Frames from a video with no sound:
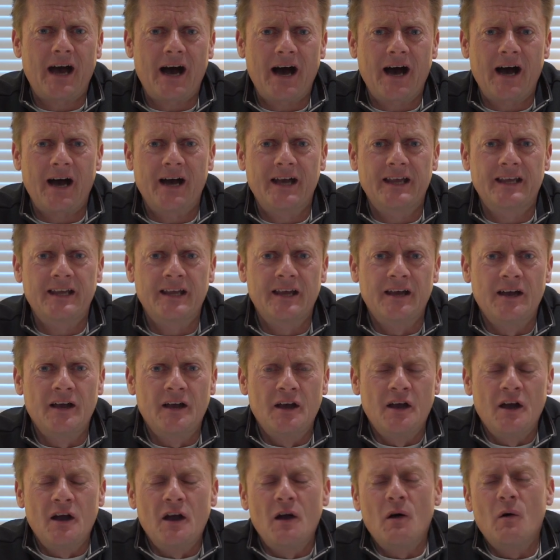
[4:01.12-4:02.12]
I
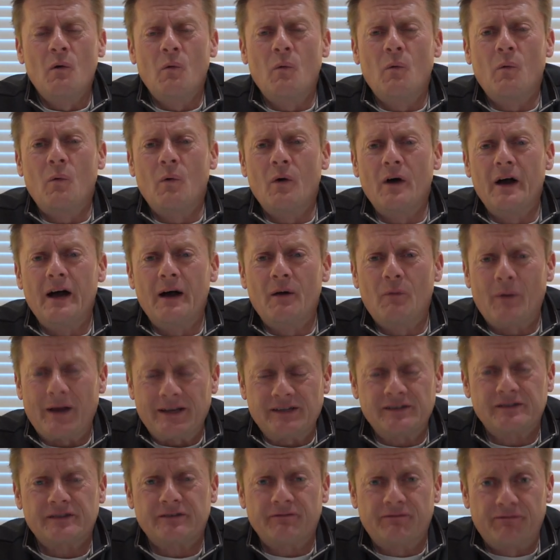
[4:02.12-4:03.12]

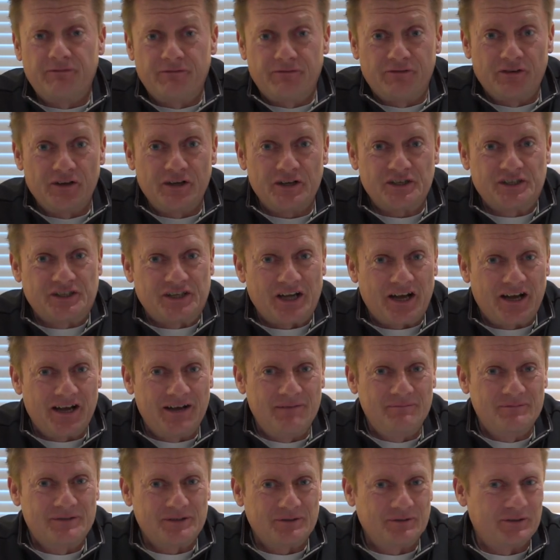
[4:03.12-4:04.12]
went first
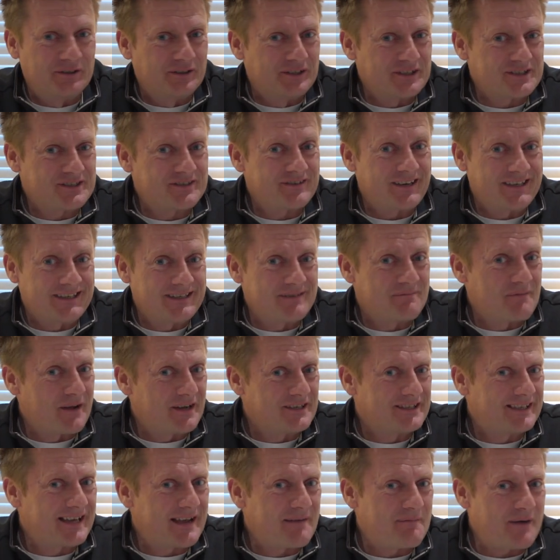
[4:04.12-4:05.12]
time to Augusta. I did
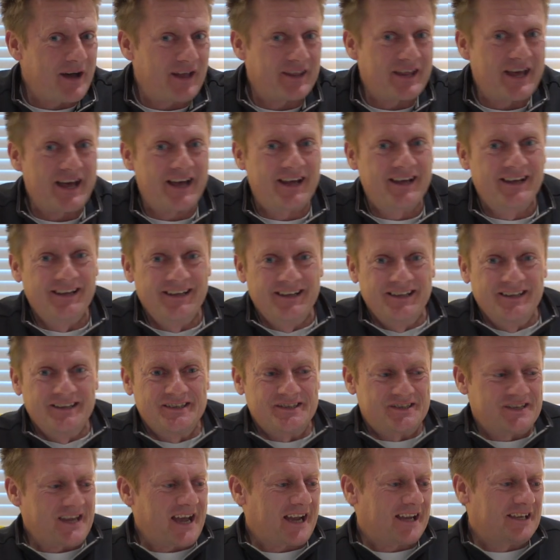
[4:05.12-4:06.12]
manage to get back there
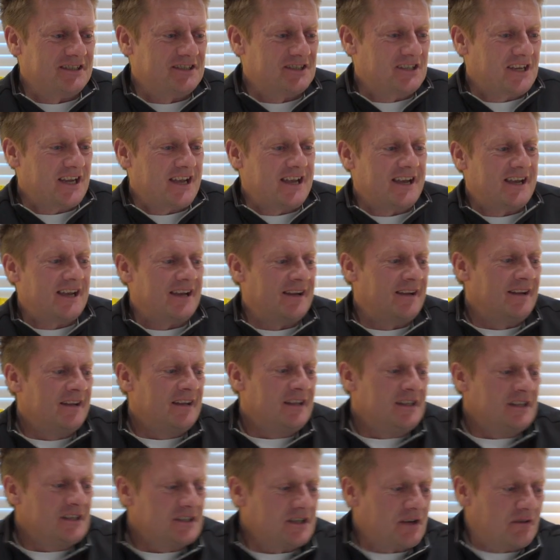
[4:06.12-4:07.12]
second year.
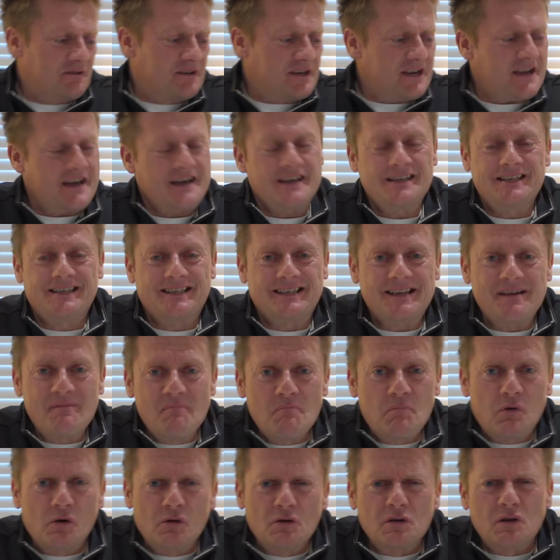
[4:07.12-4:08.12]
So nice
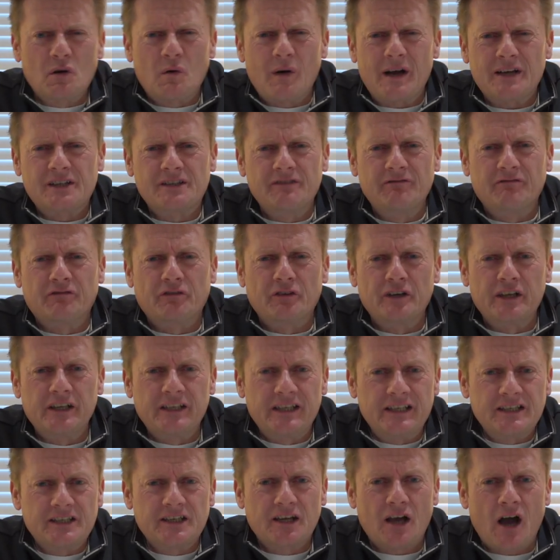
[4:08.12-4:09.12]
simple question for you. You
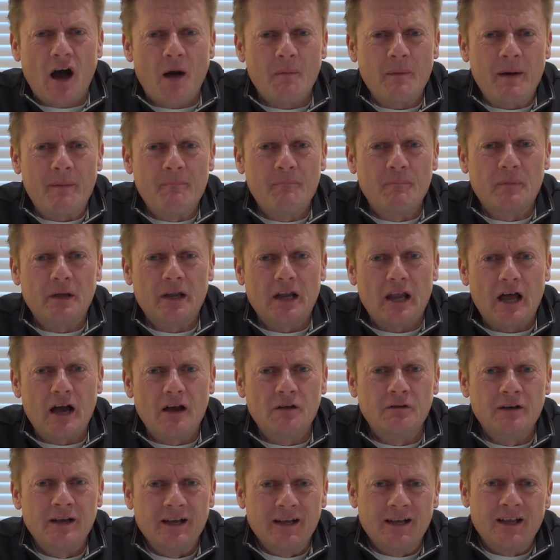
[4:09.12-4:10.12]
need to comment below.